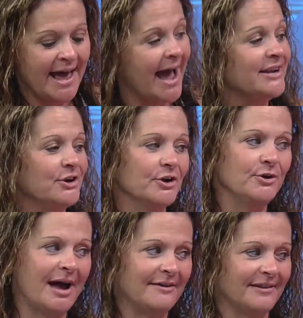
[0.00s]
And you know,
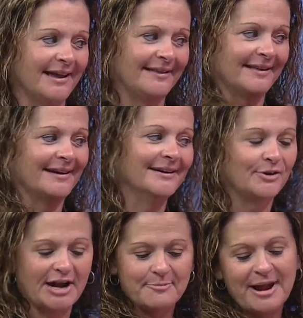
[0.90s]
you have like the
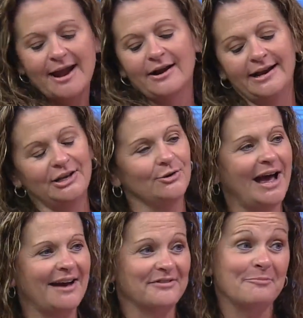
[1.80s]
grandparent, you
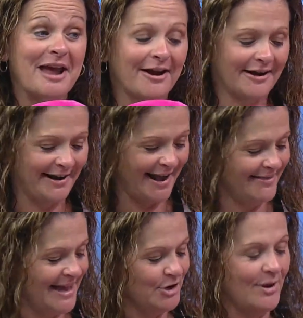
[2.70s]
have the parent, and
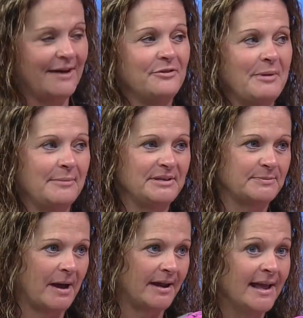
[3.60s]
then you have the baby
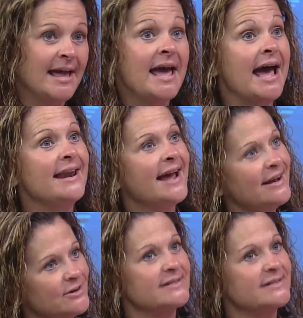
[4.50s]
spot. And I know